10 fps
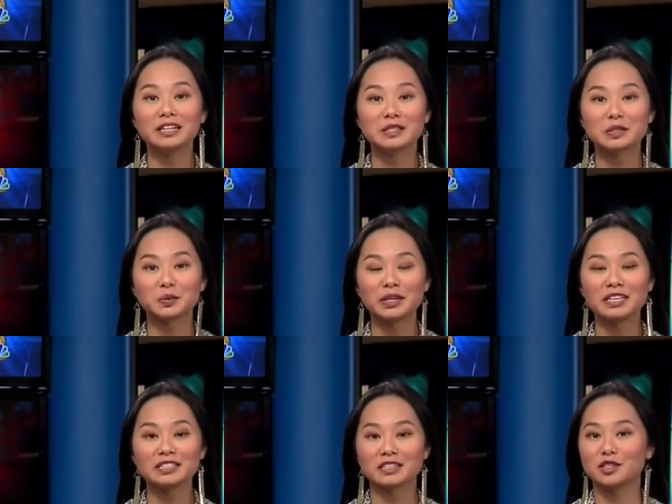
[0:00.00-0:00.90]
and
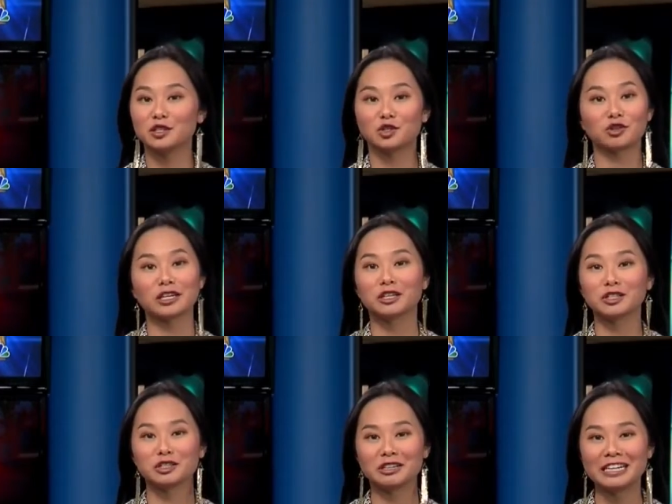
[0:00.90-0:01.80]
sweet to trick or
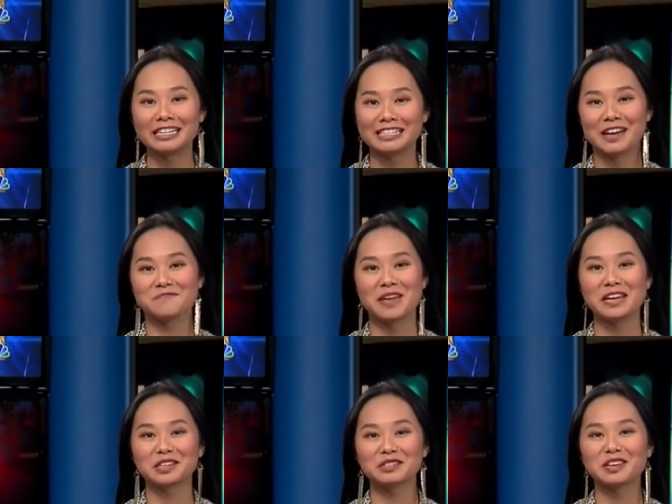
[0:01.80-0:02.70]
treat,
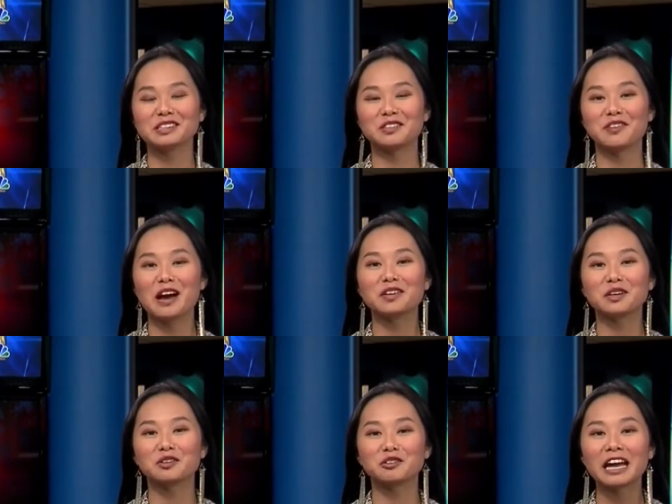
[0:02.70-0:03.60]
Bakersfield found
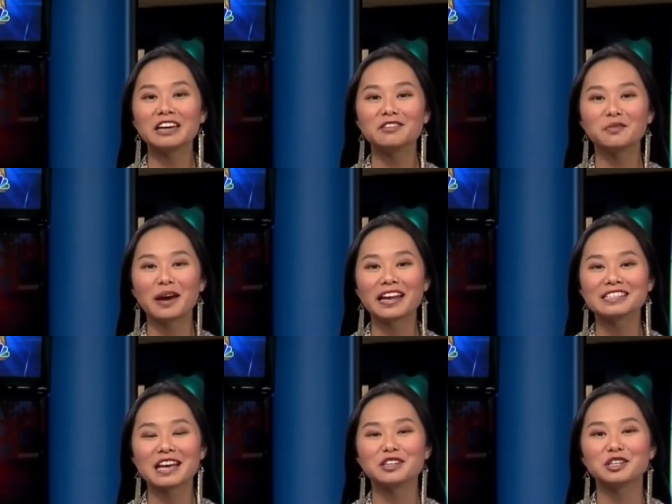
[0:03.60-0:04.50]
creative
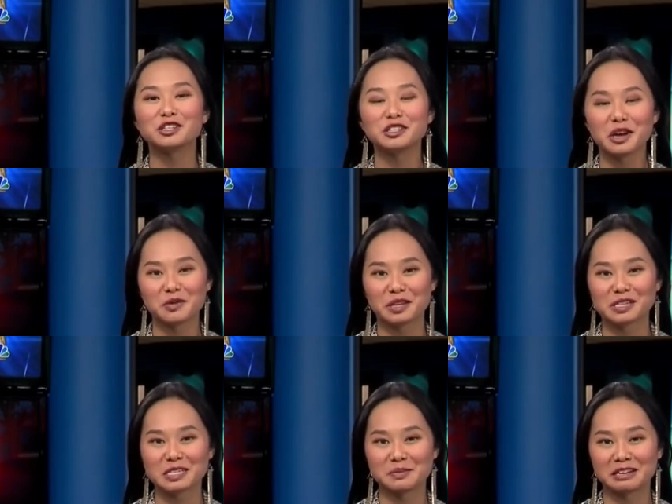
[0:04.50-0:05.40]
ways to show their
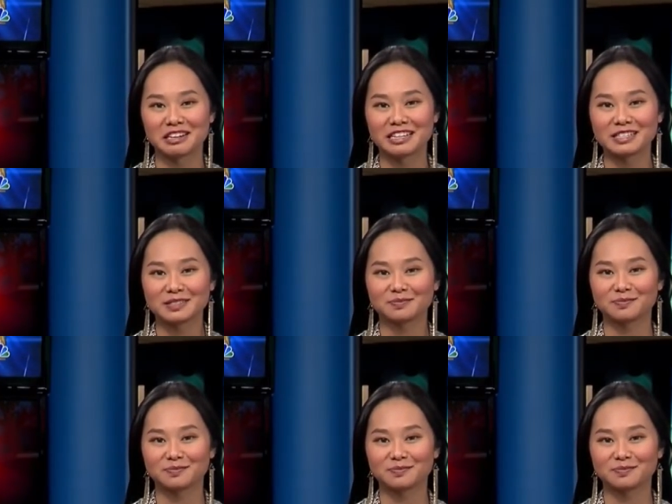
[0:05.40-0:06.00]
spirit.